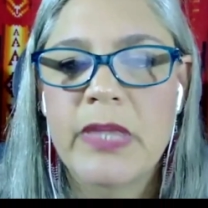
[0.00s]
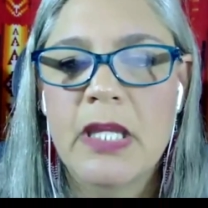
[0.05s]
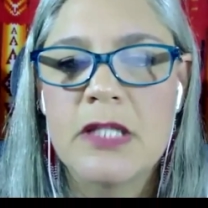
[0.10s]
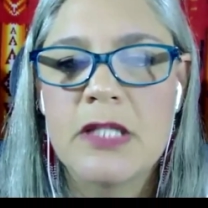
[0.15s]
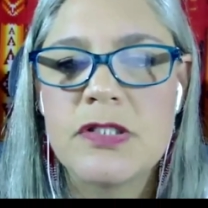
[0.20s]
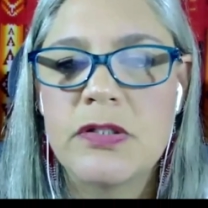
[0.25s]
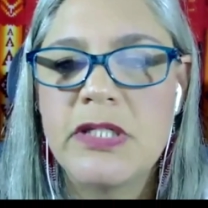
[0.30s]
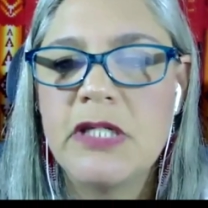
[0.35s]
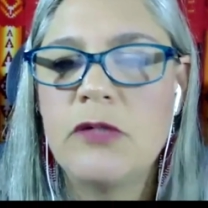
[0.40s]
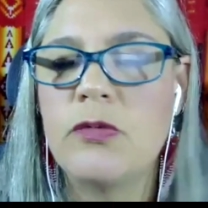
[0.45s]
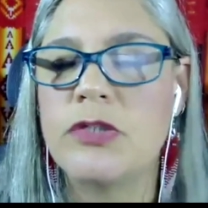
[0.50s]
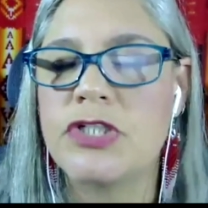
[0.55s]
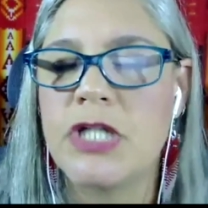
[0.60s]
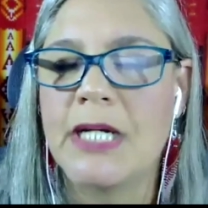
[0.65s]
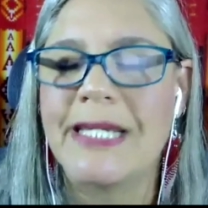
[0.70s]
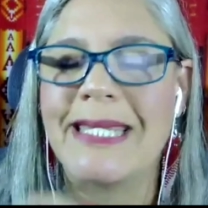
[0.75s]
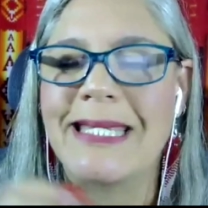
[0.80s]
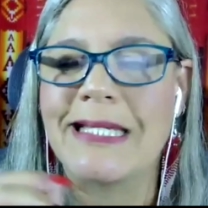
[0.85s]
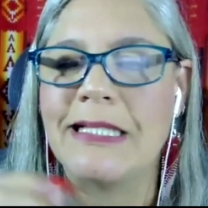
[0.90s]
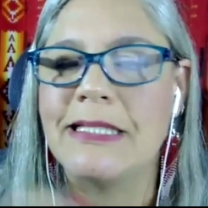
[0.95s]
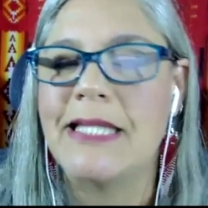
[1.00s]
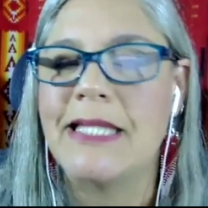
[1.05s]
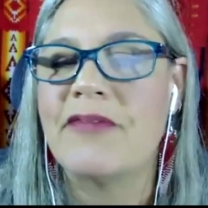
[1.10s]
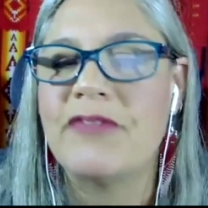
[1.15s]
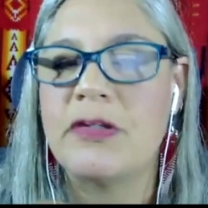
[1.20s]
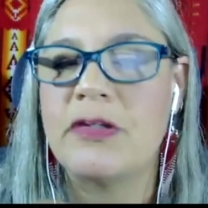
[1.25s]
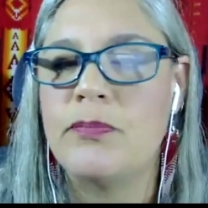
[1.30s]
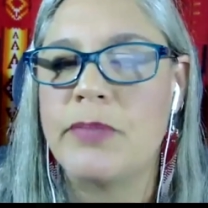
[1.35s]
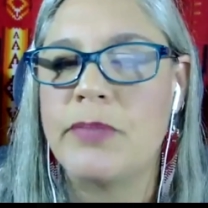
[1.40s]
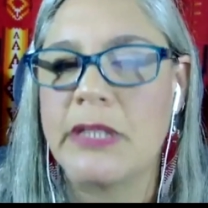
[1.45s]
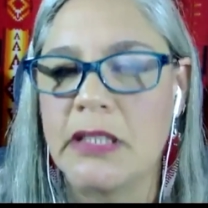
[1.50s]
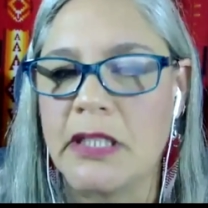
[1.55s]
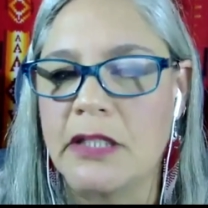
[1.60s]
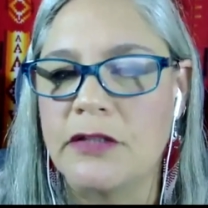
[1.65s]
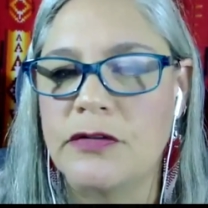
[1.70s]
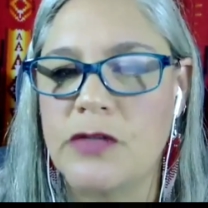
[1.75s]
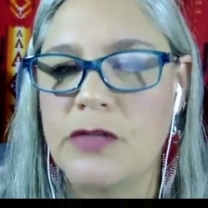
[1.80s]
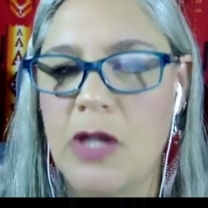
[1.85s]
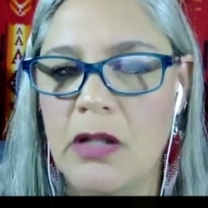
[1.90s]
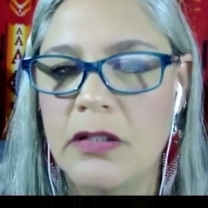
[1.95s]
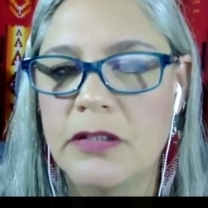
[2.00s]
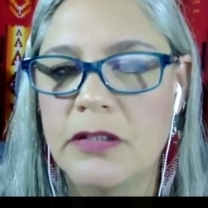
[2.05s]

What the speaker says: So here we're talking $11 billion.